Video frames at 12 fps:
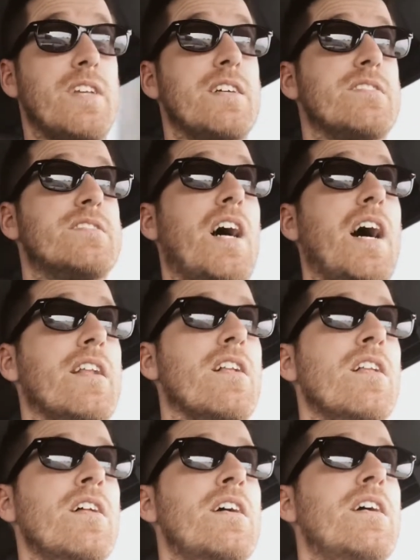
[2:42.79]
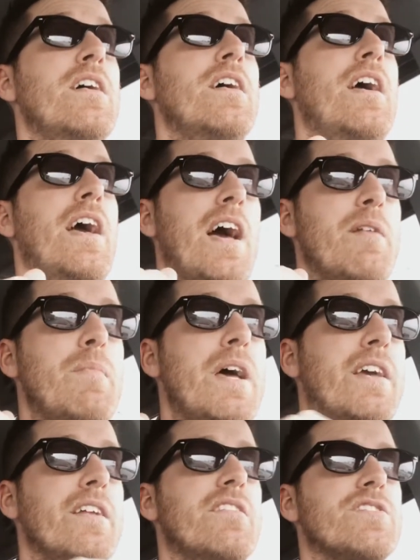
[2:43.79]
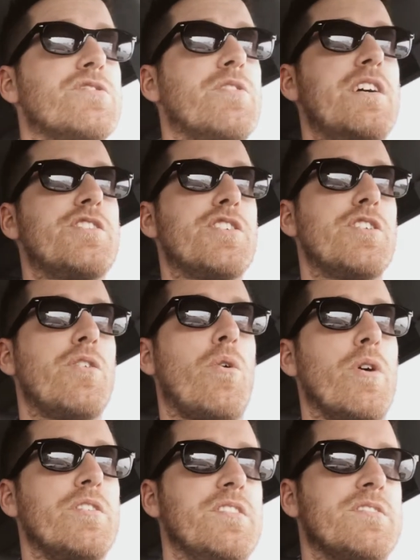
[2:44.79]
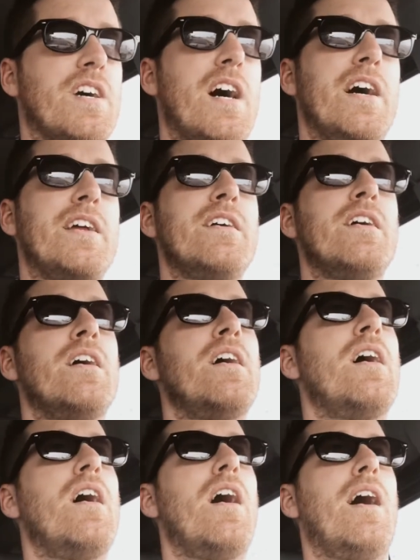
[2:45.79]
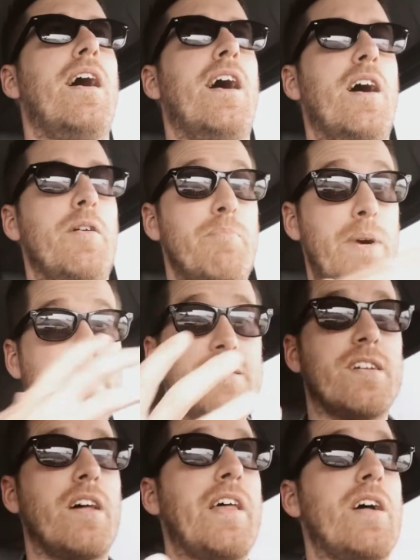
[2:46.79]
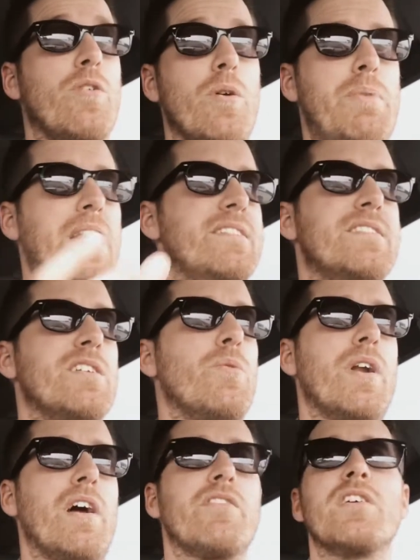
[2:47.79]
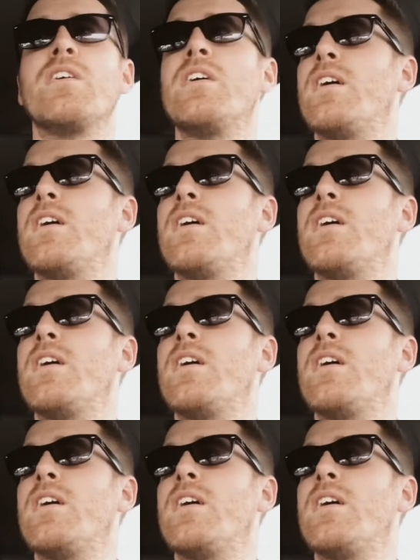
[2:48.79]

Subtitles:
as a title, and make an illustration or a design based on that, or a painting, whatever,